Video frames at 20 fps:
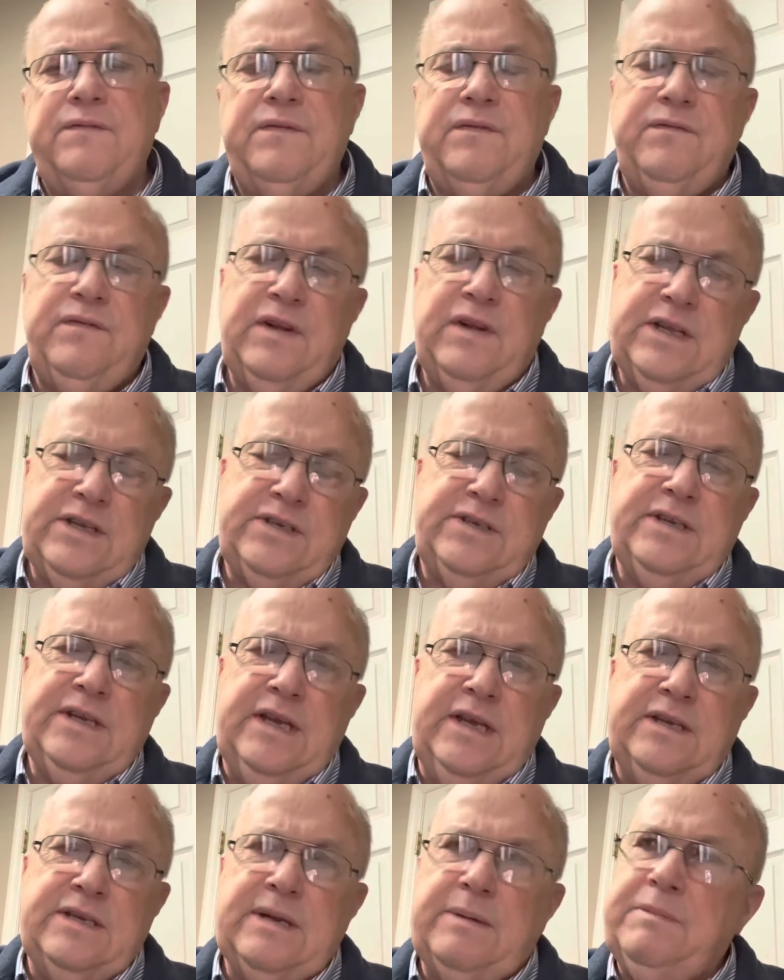
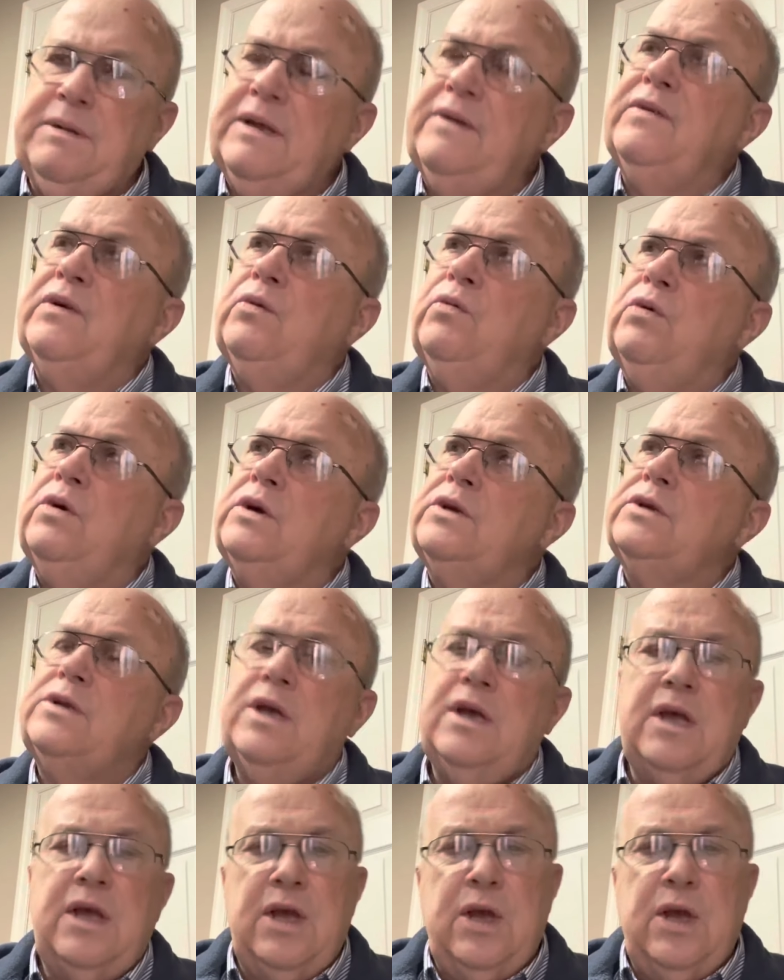Philistines, I believe it was,